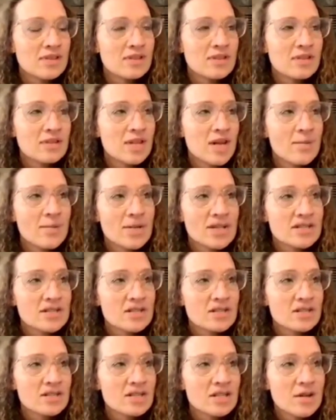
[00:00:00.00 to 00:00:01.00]
them
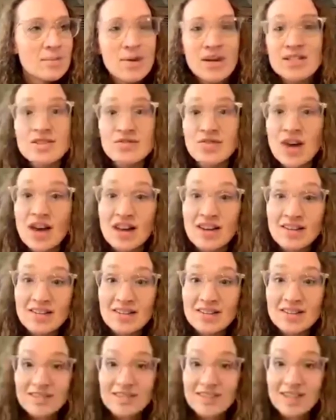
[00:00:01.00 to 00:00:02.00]
as their best friend,
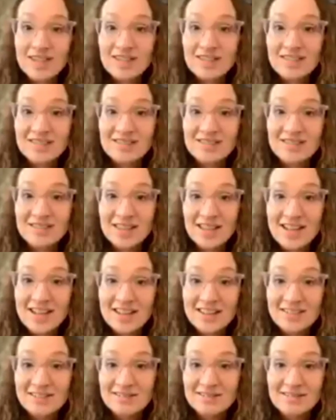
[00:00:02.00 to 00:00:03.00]
then like
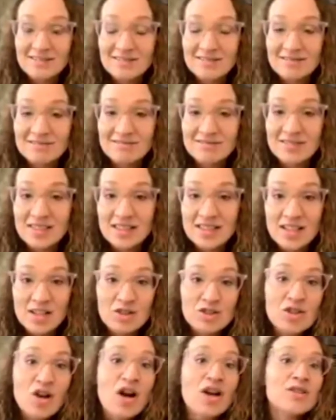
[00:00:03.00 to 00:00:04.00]
that they
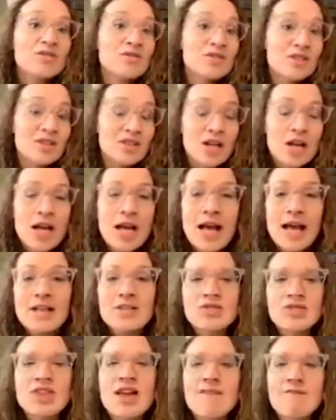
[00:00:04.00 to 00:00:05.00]
could talk to each other. And
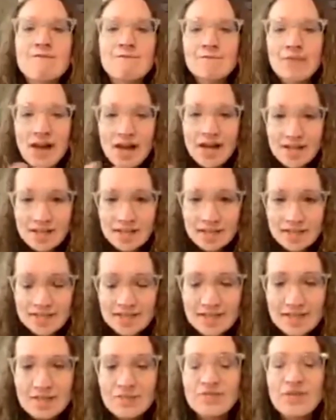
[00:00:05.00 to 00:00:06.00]
so that
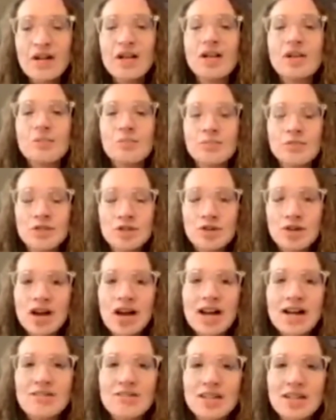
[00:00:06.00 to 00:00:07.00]
fondness develop,
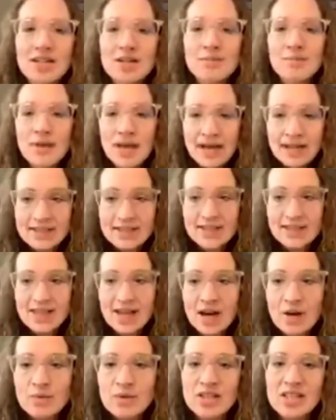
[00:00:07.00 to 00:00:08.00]
kind of getting back to
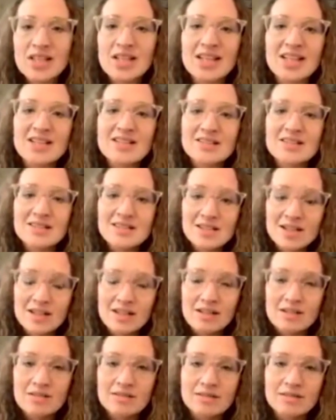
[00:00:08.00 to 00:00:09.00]
that, we can get stuck
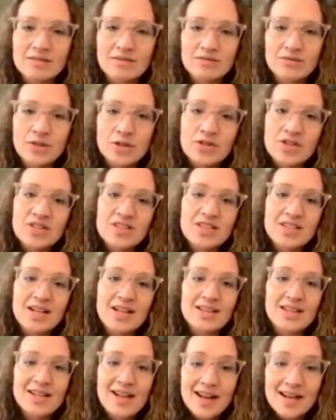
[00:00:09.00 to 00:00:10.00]
focusing
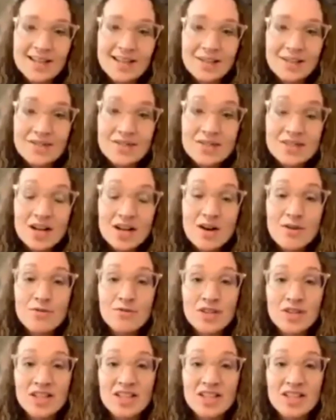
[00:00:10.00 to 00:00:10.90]
on the negative stuff. And